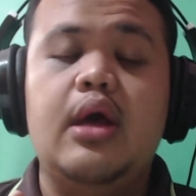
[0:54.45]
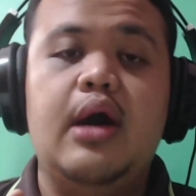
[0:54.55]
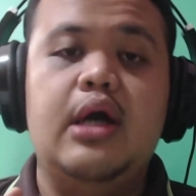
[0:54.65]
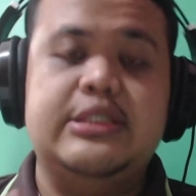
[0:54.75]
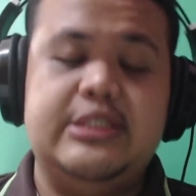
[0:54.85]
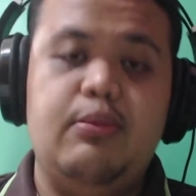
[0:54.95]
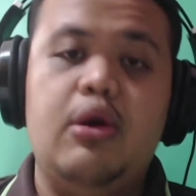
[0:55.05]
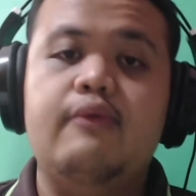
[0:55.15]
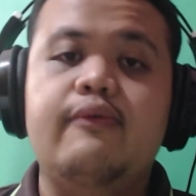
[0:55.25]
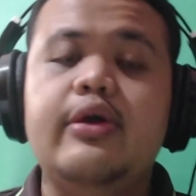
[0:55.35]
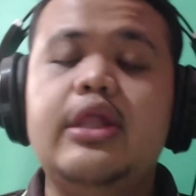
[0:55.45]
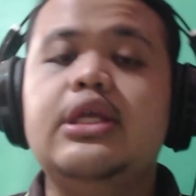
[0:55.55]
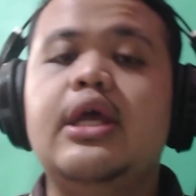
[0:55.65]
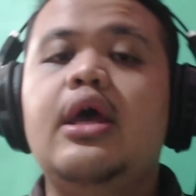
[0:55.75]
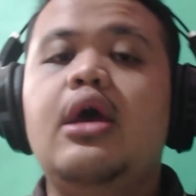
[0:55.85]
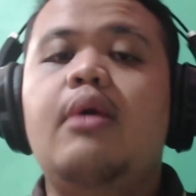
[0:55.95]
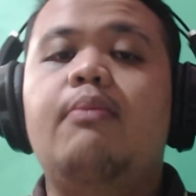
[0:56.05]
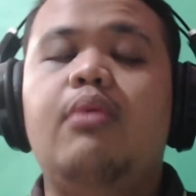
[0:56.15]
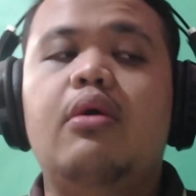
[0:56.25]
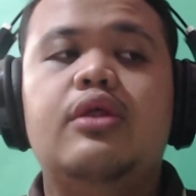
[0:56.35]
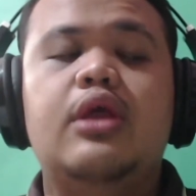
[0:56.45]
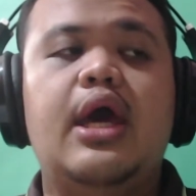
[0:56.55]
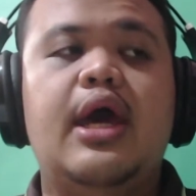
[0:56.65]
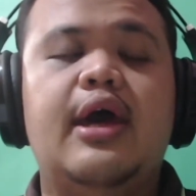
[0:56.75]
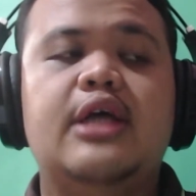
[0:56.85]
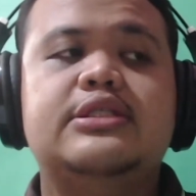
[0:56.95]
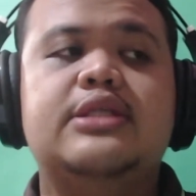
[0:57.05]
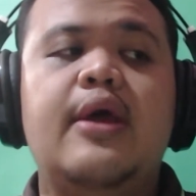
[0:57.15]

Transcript: smartphones both has